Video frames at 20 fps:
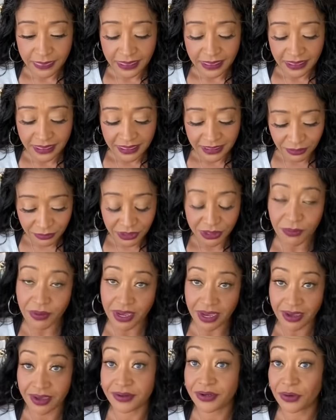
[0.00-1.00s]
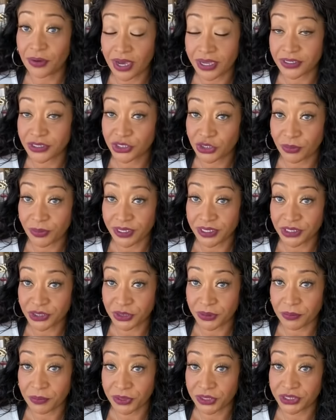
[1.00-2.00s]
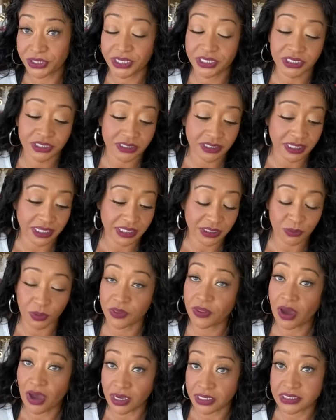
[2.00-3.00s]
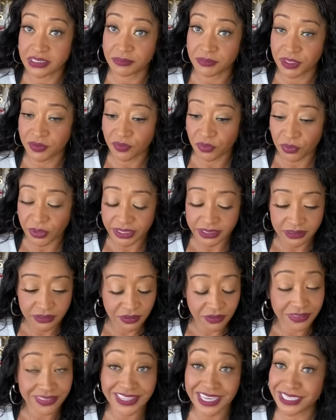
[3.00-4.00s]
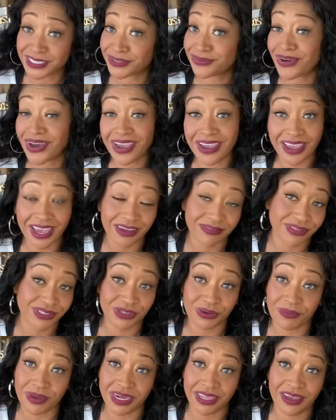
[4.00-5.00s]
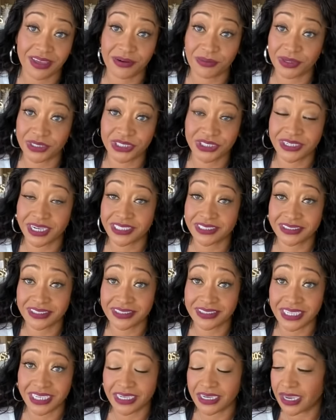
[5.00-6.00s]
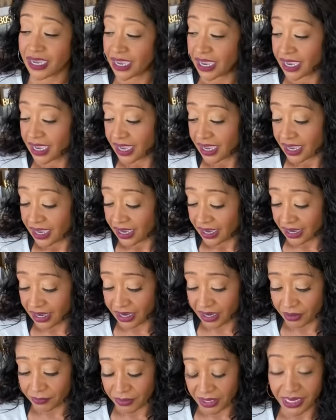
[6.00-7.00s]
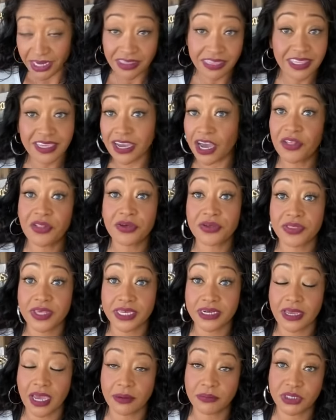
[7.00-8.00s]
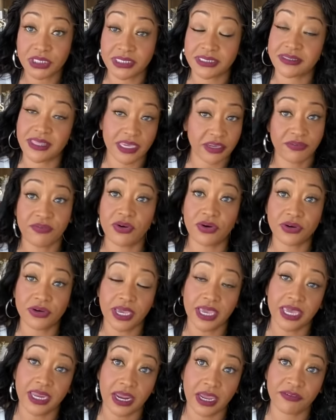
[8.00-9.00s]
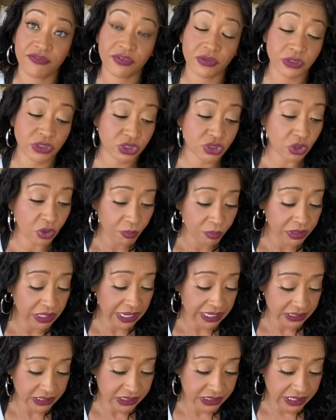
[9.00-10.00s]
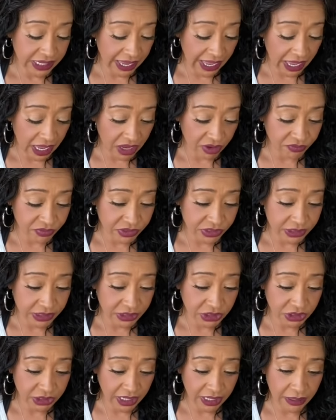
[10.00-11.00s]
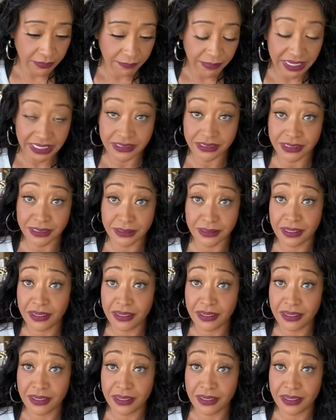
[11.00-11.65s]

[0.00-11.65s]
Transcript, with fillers: the only way I know how to show my extreme appreciation is with awesome giveaways. So that's why I have so many. I don't want you guys to think um, anything other than I'm just thankful. And I feel so blessed to have such an amazing